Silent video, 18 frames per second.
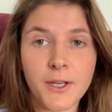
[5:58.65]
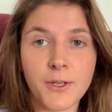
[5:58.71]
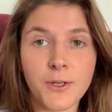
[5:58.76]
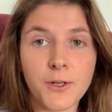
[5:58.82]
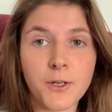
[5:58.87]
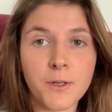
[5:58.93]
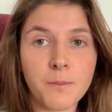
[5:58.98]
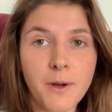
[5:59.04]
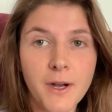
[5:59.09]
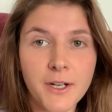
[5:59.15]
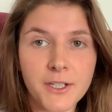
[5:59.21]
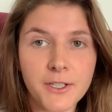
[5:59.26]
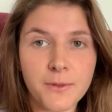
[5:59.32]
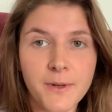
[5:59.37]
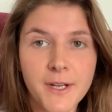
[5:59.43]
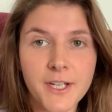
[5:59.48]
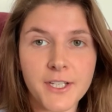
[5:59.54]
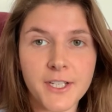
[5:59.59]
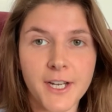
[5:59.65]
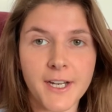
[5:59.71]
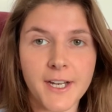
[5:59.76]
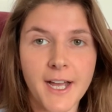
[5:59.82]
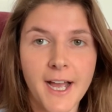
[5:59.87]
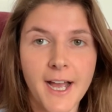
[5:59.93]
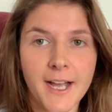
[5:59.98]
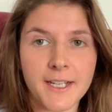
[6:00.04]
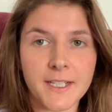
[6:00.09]
Your punctuation
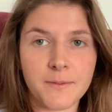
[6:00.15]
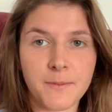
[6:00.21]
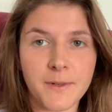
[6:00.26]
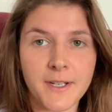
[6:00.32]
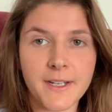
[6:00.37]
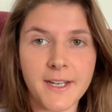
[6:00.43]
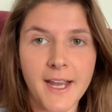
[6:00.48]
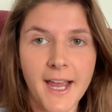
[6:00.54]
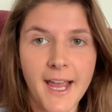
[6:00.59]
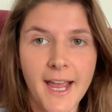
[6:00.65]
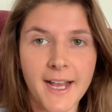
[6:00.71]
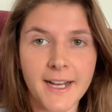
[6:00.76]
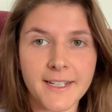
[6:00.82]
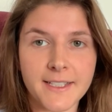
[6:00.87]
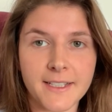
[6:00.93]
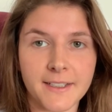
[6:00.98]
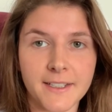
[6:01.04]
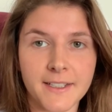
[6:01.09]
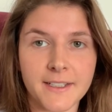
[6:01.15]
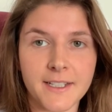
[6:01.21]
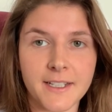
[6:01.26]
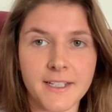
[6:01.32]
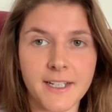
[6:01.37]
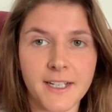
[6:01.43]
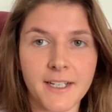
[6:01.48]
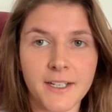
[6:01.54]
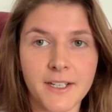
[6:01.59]
has been excellent
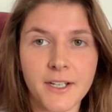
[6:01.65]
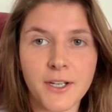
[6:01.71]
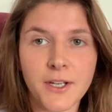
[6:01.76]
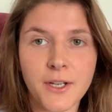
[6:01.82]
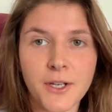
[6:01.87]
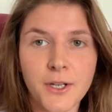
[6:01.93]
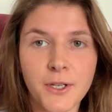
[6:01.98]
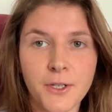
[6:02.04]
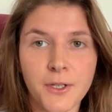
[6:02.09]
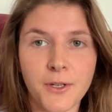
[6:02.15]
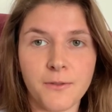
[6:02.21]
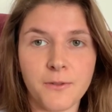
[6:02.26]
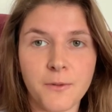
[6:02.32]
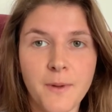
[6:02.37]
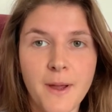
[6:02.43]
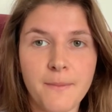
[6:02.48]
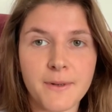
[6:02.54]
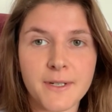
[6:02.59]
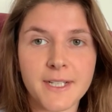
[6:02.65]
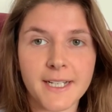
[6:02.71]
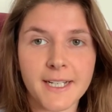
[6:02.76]
today. You've remembered a